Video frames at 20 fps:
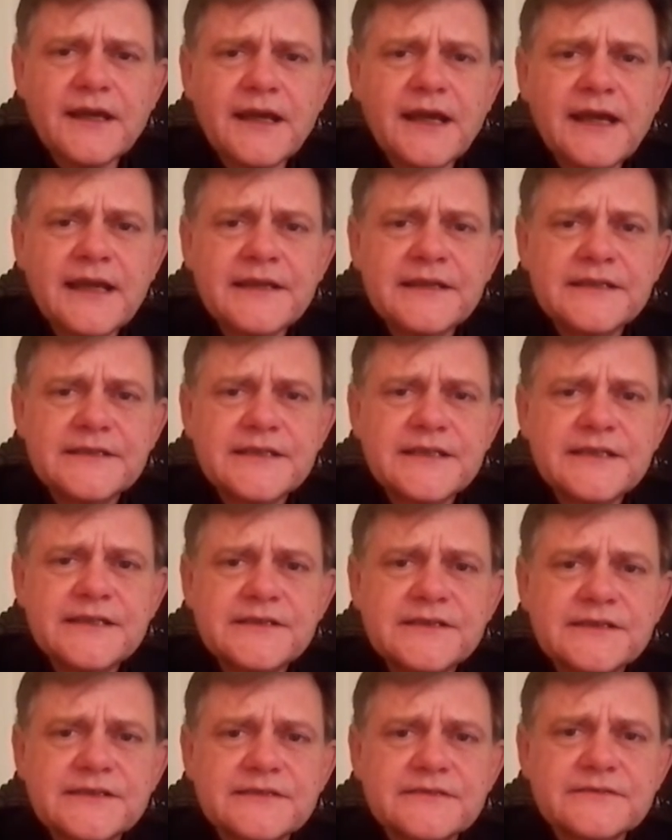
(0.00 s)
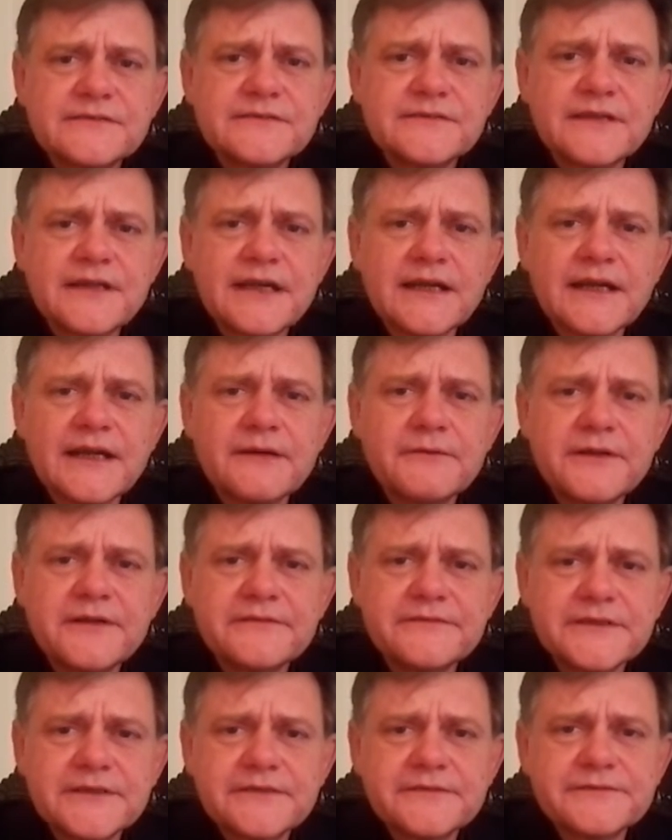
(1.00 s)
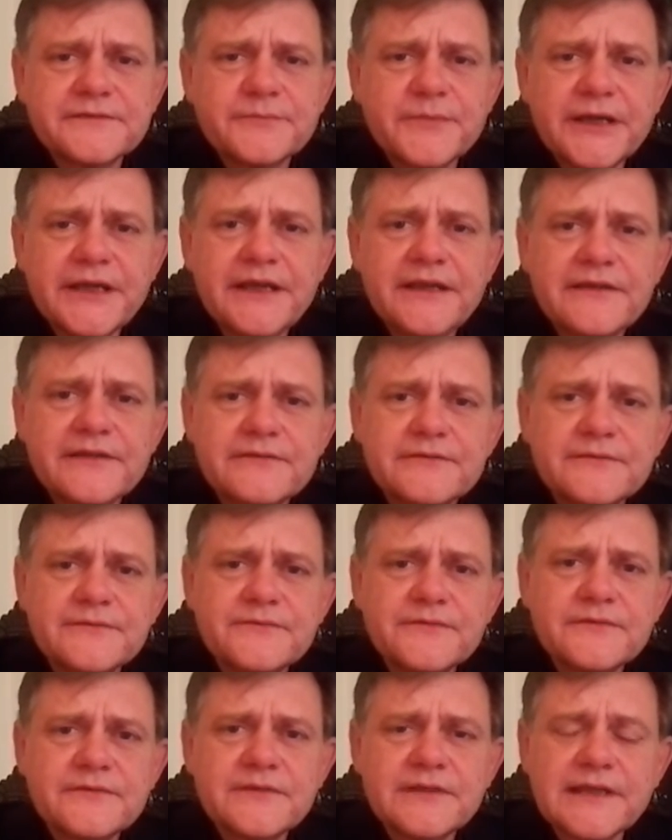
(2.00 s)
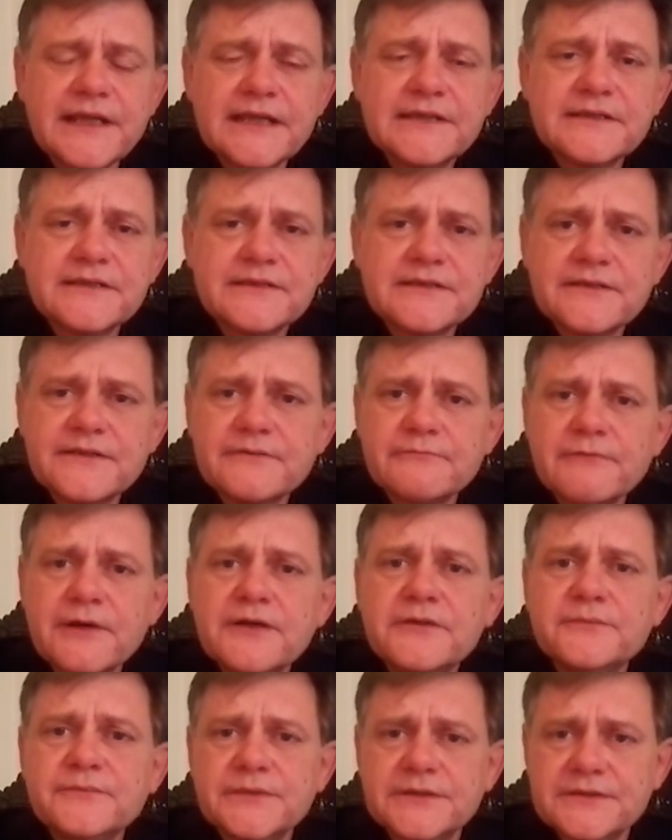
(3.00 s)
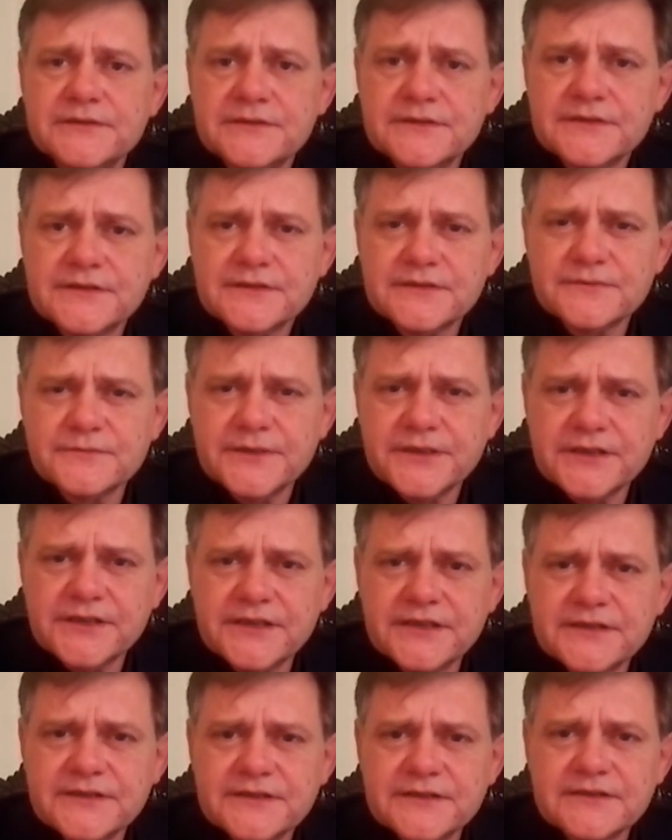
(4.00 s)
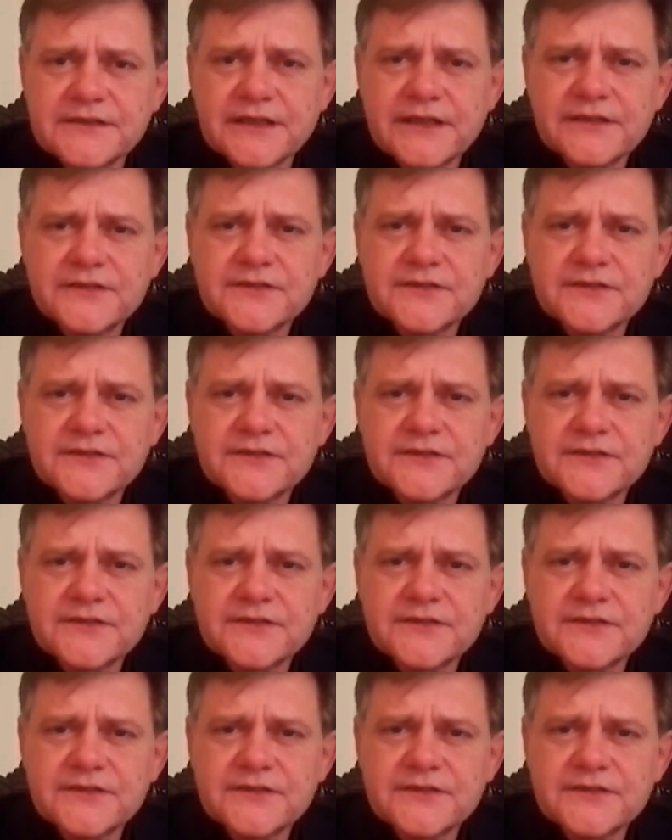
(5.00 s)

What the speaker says: And it is, however, for me, the letter to the Romans, which is an